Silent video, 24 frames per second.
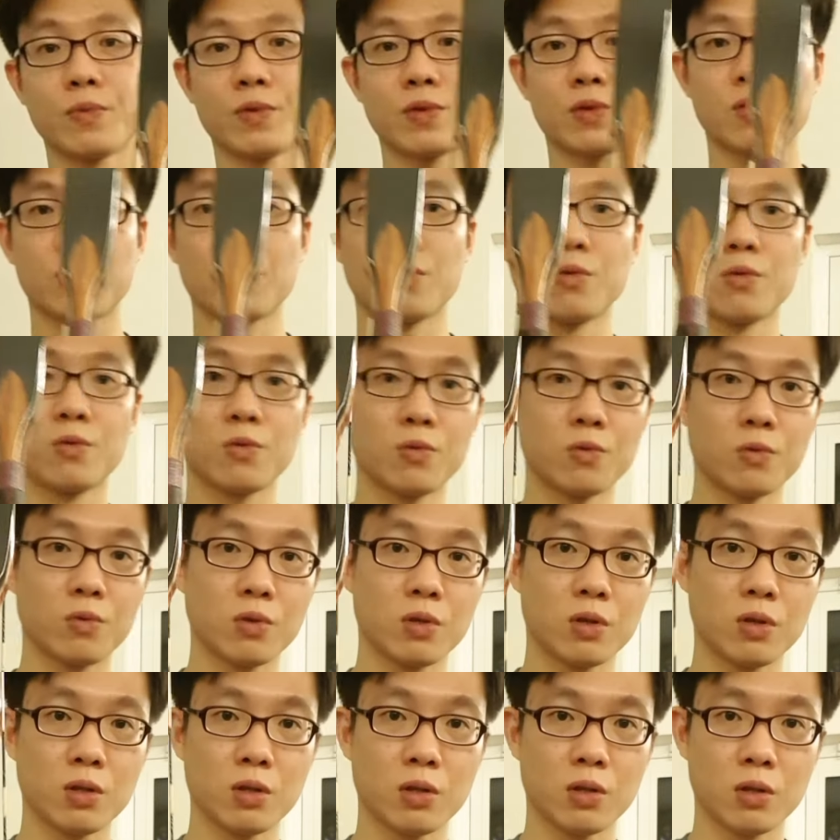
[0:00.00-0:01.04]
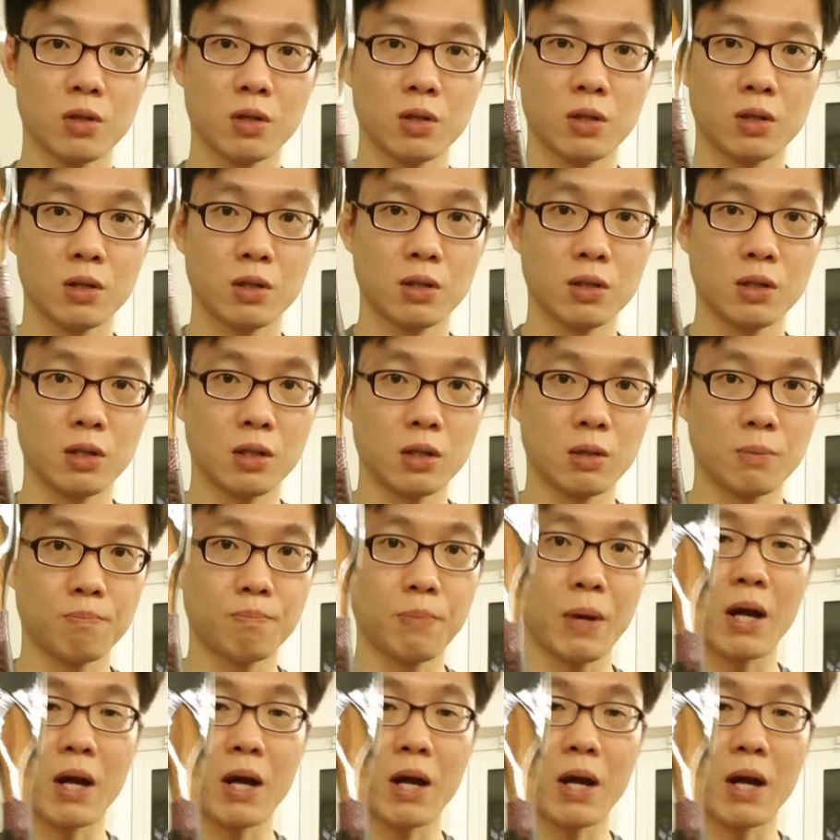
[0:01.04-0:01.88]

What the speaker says: So the